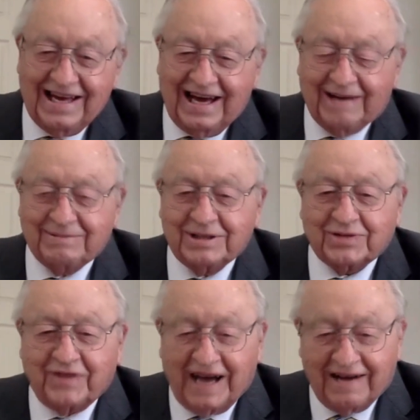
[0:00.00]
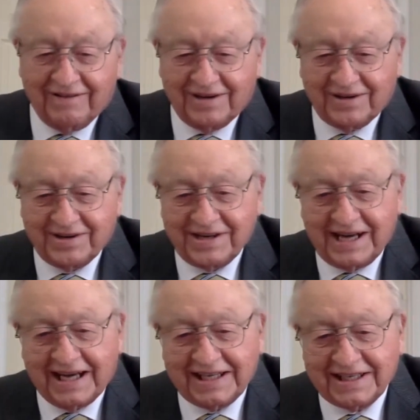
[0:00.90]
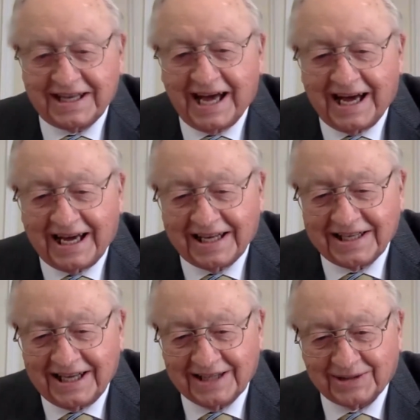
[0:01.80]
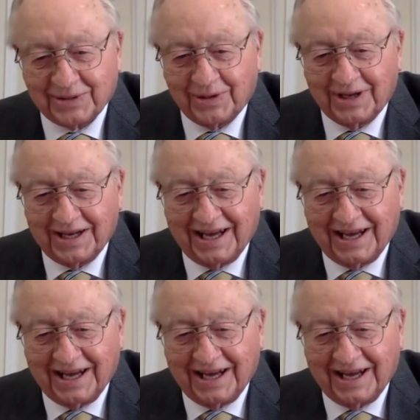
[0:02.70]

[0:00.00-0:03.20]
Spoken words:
I'm just 599. That's what.